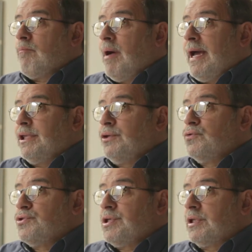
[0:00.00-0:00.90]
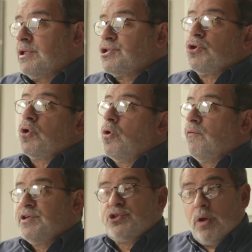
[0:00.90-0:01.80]
by using the
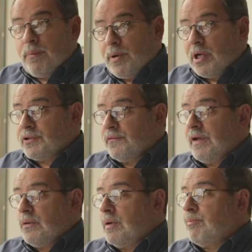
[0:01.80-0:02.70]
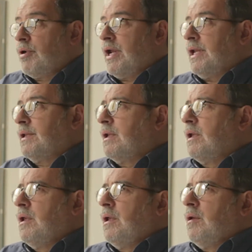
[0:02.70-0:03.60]
so-called visual part of our brain,
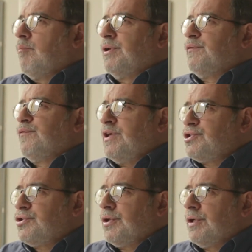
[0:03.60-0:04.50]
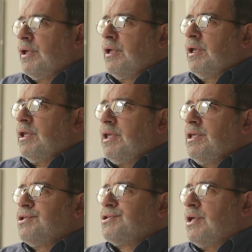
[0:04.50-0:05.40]
but vision
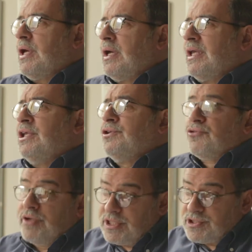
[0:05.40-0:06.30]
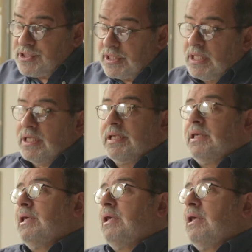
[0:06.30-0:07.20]
is
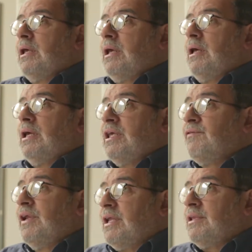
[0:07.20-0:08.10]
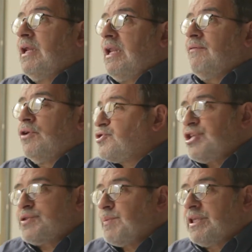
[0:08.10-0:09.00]
intrinsically, even at the level, not
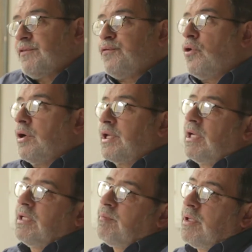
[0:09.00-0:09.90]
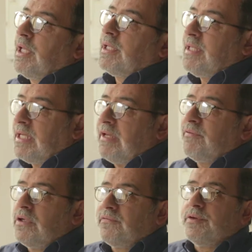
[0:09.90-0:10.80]
just metaphorically, but at the
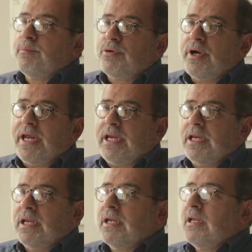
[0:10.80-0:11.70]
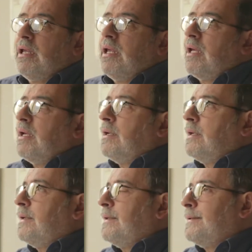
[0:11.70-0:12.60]
level of the brain,
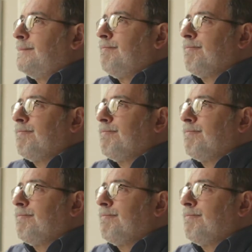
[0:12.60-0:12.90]
a